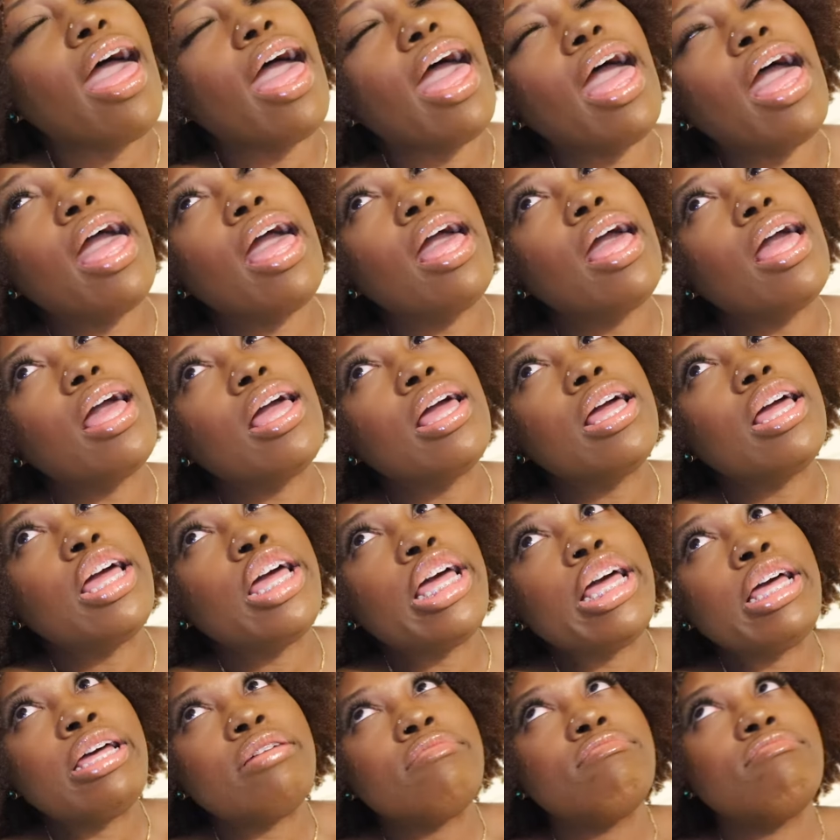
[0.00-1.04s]

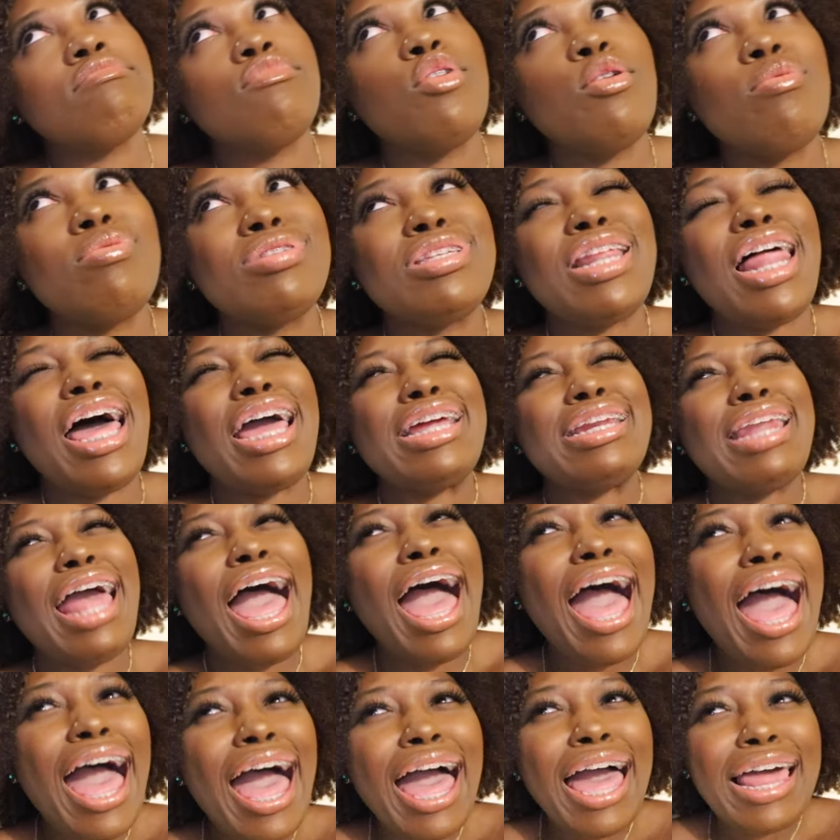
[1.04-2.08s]
Uh, we was like,
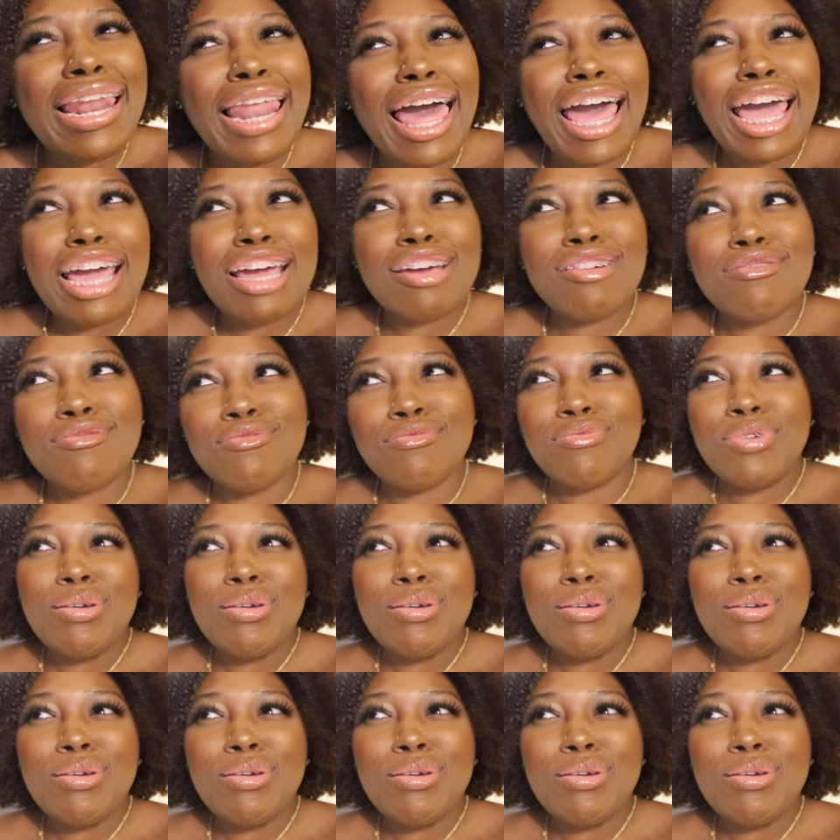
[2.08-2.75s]
nah, like,